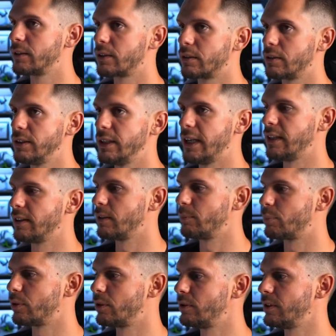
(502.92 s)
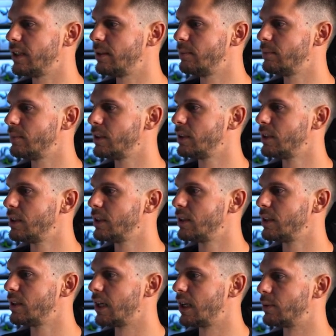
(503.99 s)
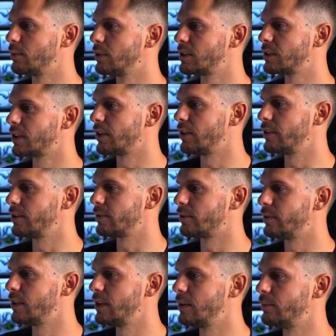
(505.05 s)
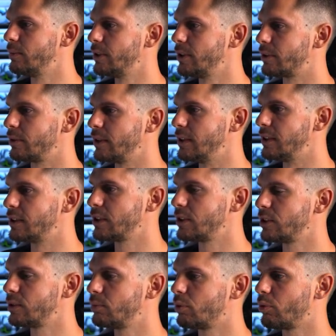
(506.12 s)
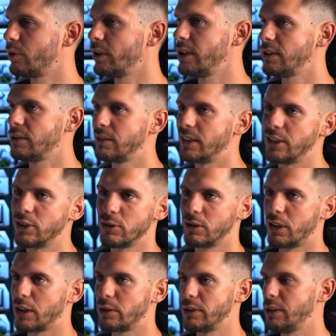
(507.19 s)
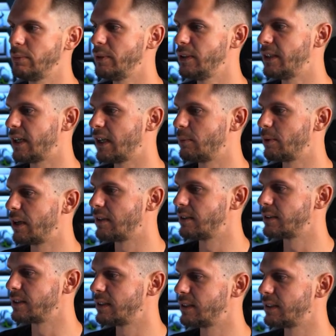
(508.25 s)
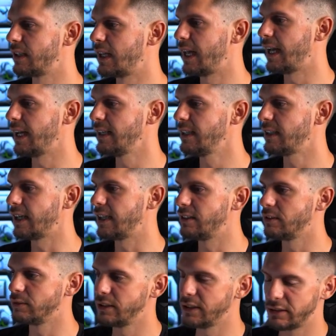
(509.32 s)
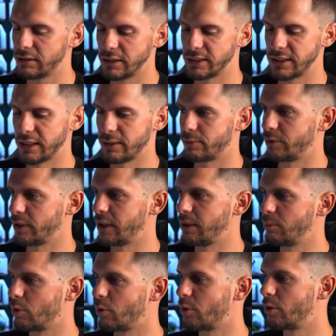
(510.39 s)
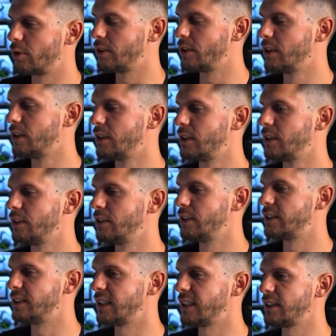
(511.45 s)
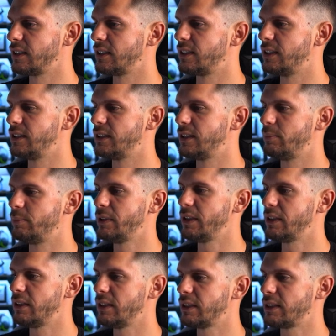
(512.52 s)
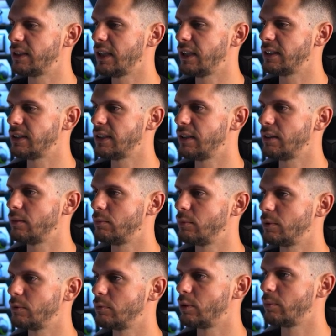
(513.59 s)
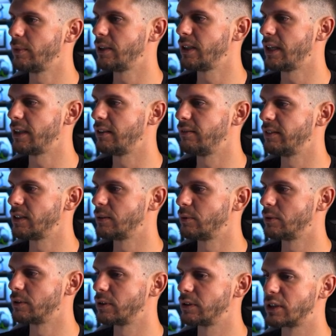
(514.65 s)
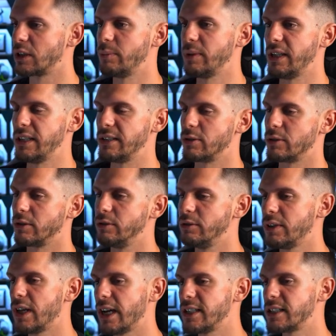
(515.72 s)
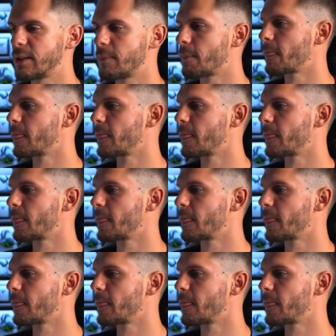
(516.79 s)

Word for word: create a program. I will start from the transition point. I should already be there, but I'll still add it. I don't need the set frame or the set TCP in this case here. We'll make that invisible, so it's going to be easier on you guys.